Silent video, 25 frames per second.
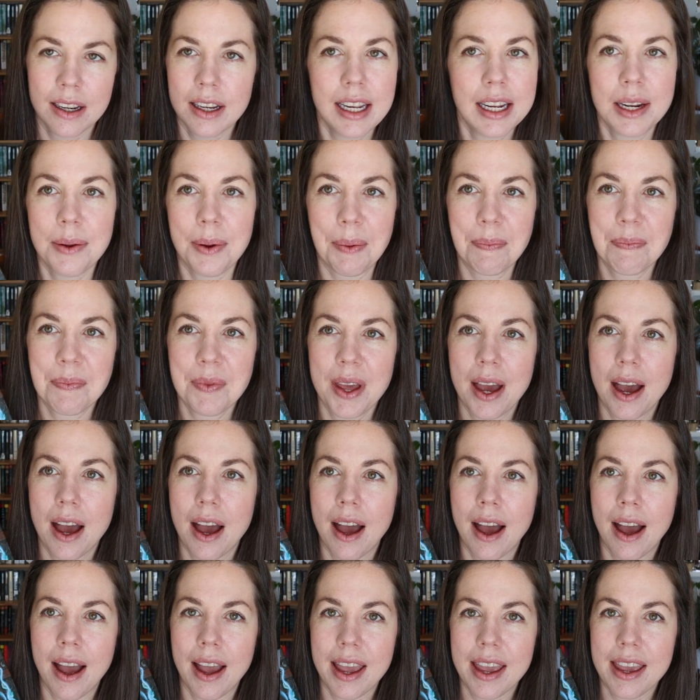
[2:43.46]
Anyway,
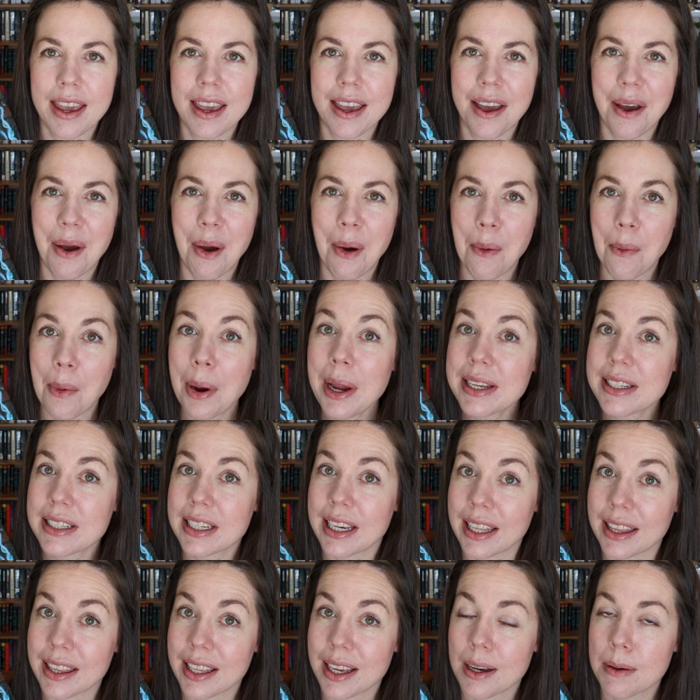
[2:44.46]
I always
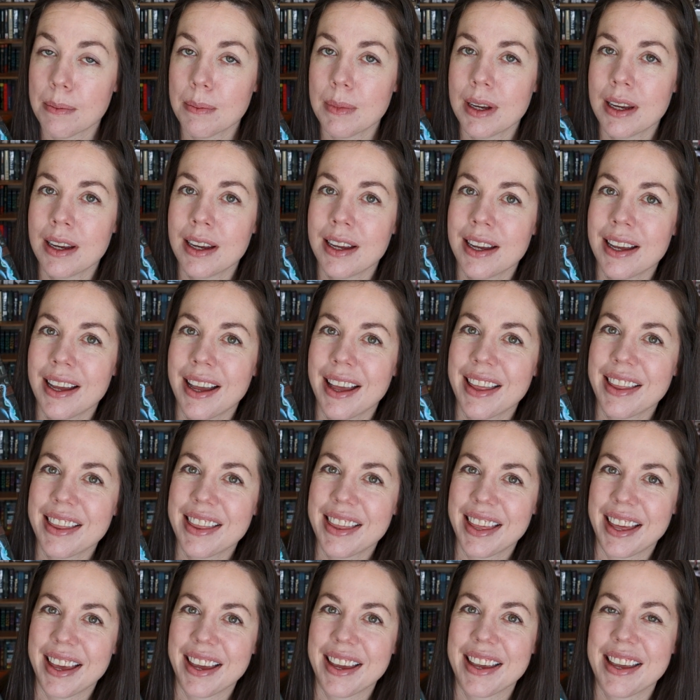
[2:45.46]
get them
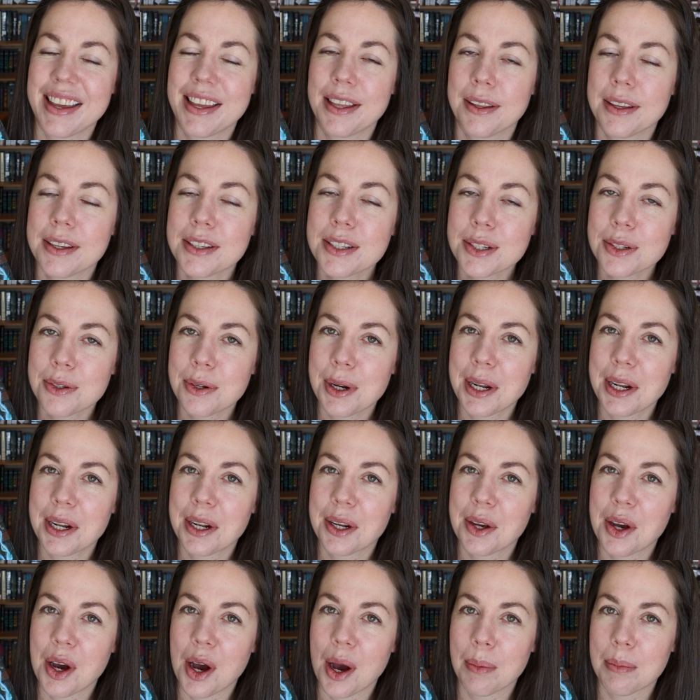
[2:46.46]
the
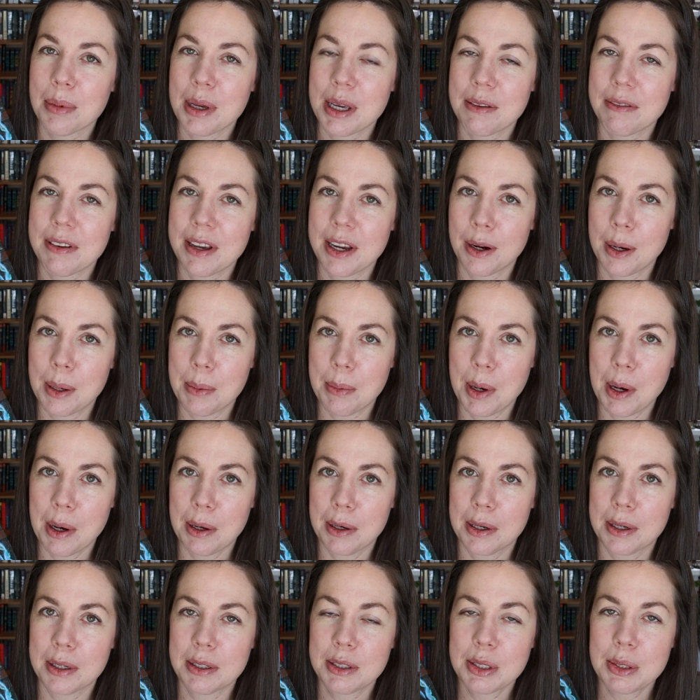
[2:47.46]
illustrated copy of Harry
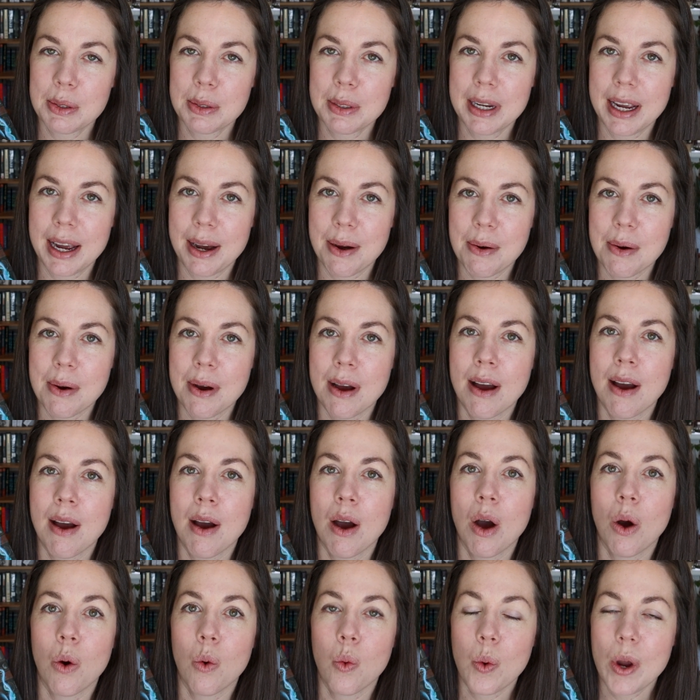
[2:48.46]
Potter. So now
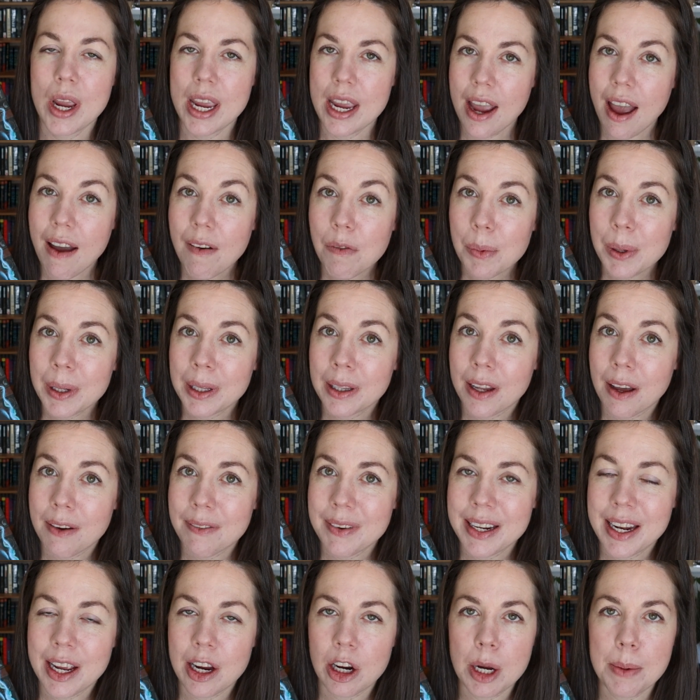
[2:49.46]
we have been
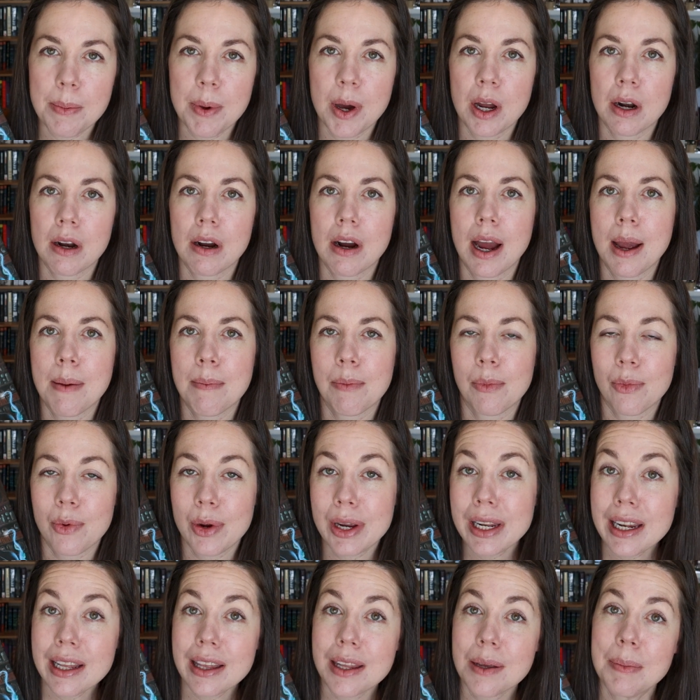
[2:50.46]
loving Harry Potter. I'm
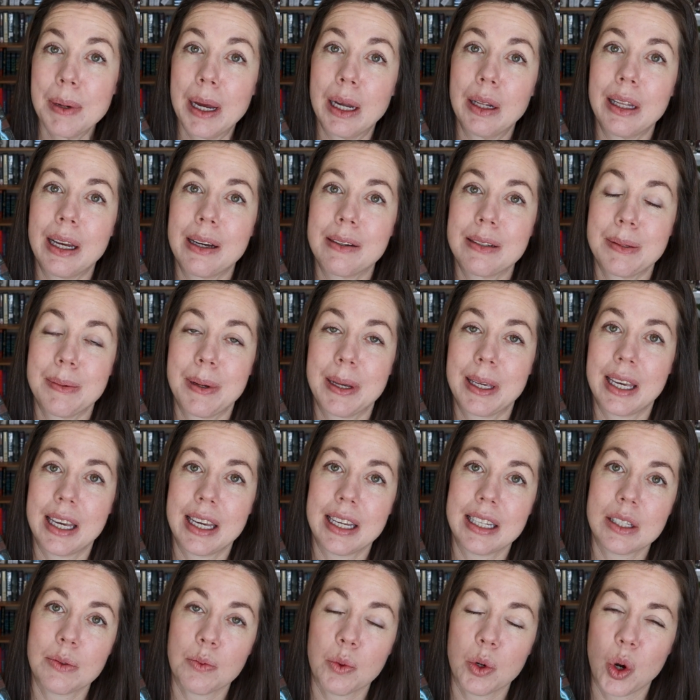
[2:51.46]
reading them out loud to my
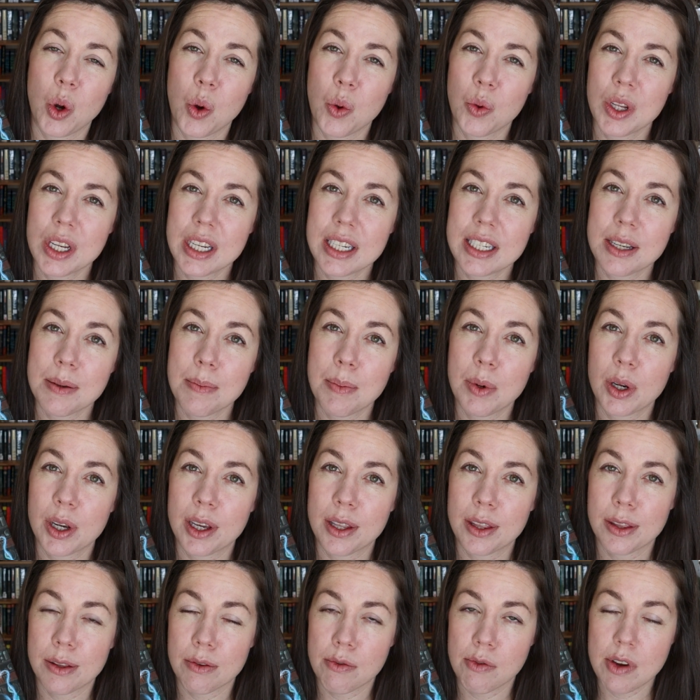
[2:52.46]
kids. We're only to
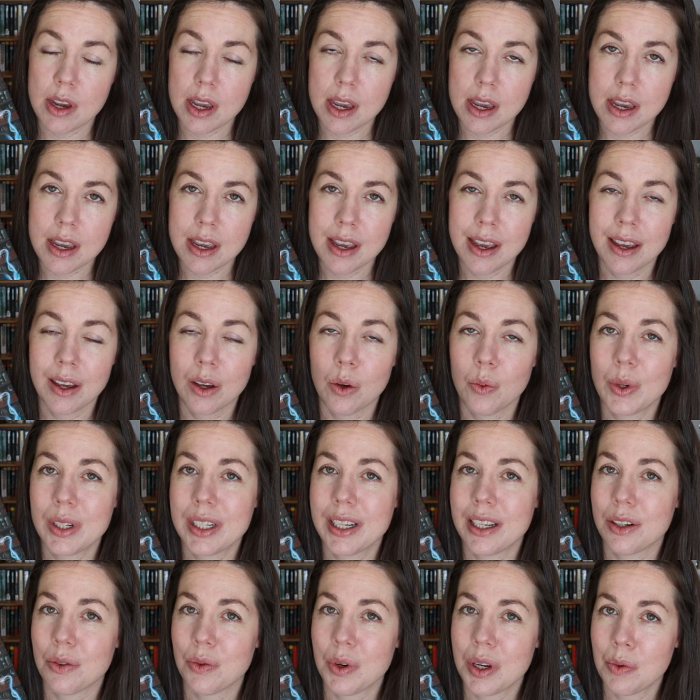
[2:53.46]
book 3. We
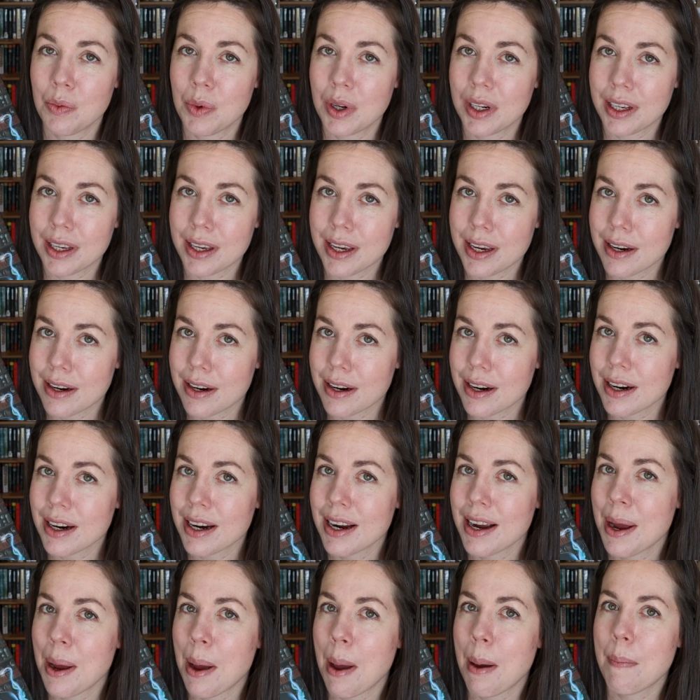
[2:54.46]
tend to read one a
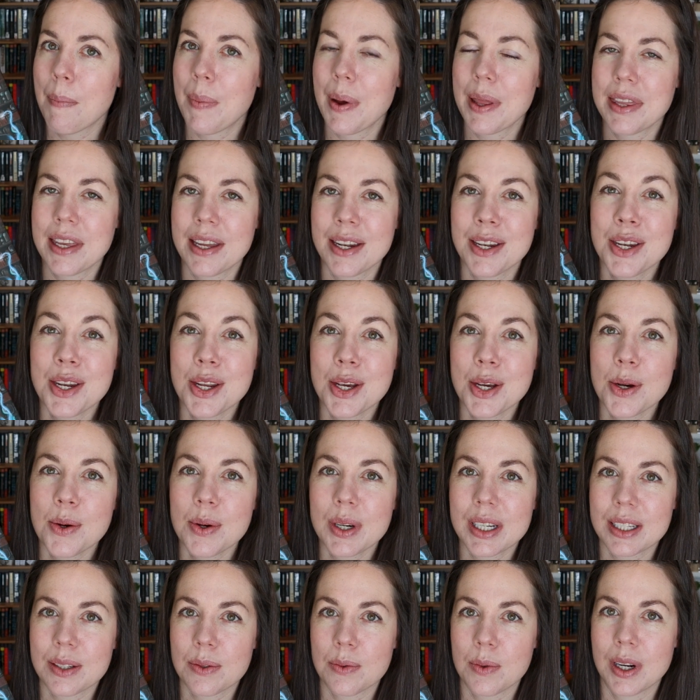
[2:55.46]
year, but the
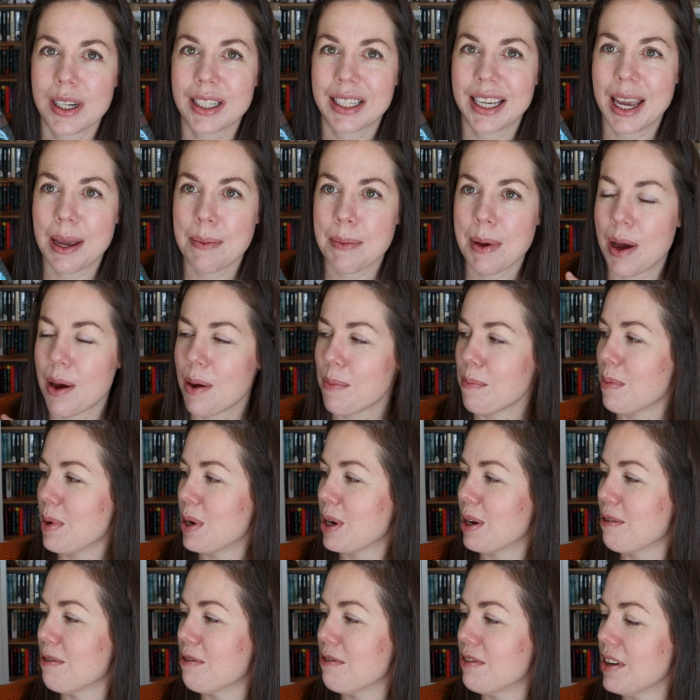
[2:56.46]
newest one came out,
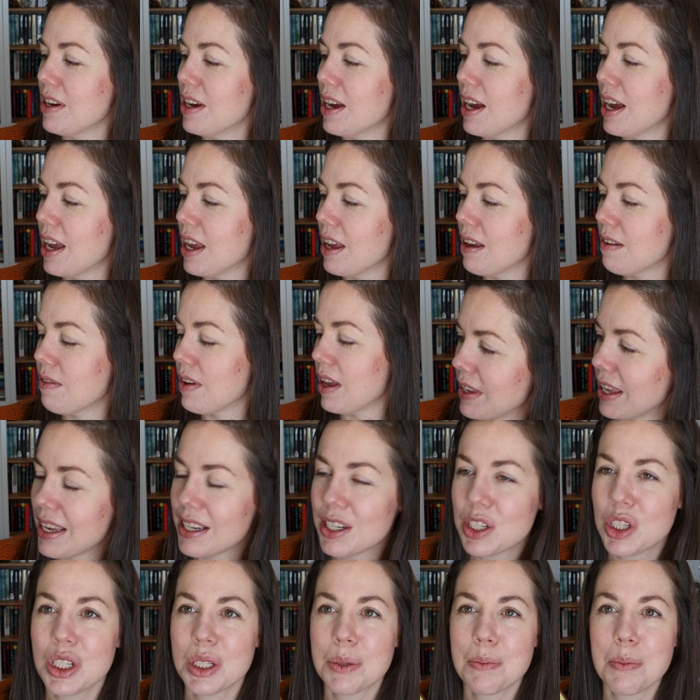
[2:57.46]
book 5.
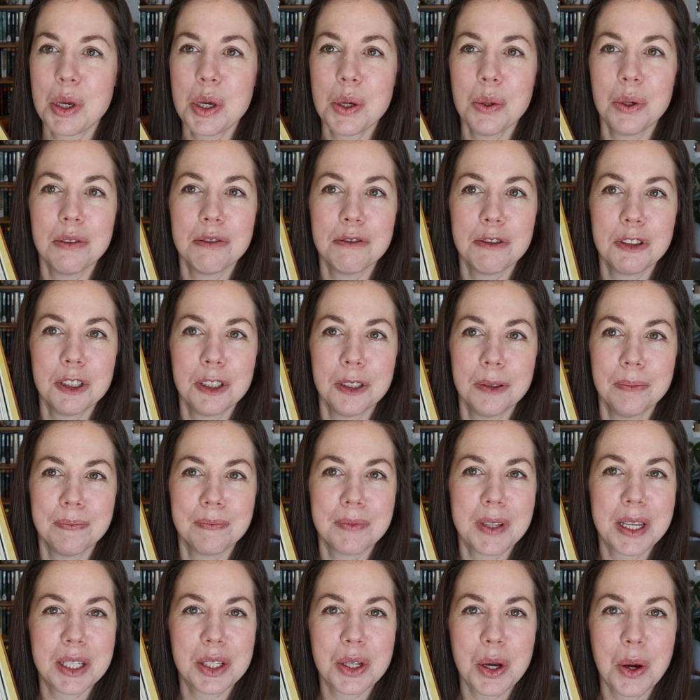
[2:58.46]
It's just beautiful.
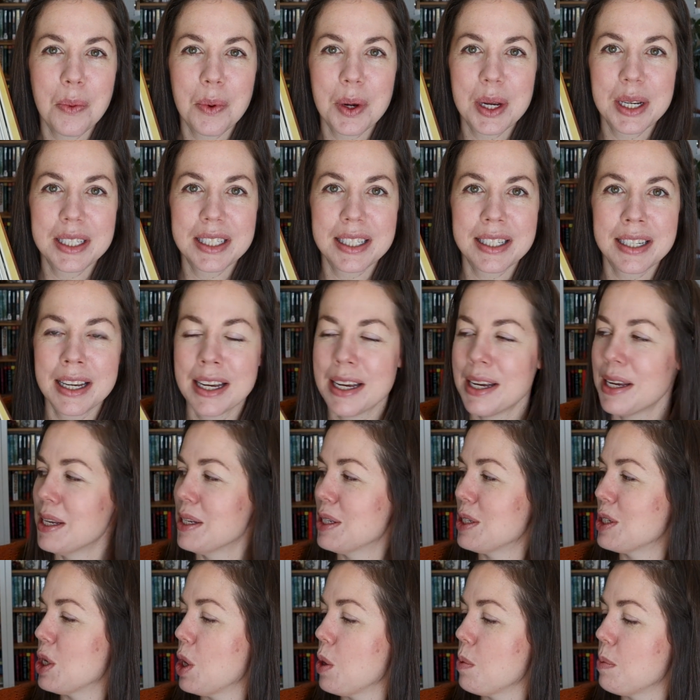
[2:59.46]
It's always
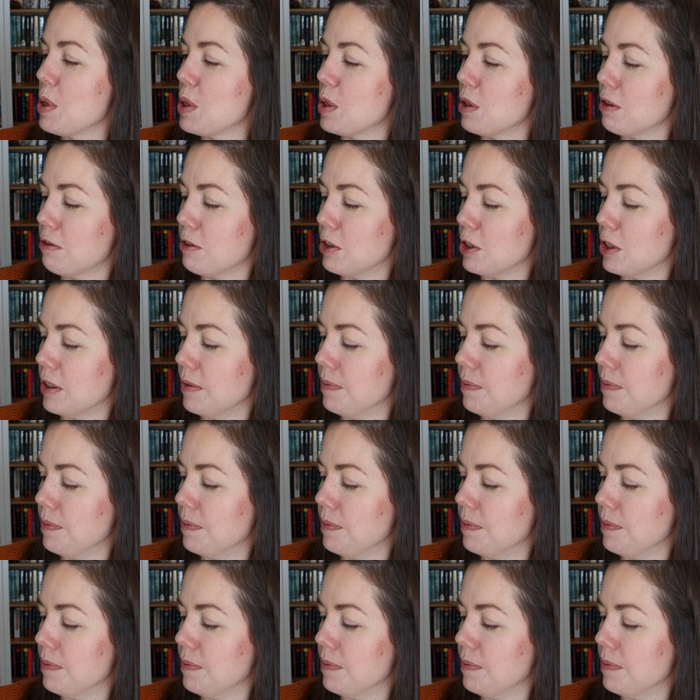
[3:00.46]
so beautiful.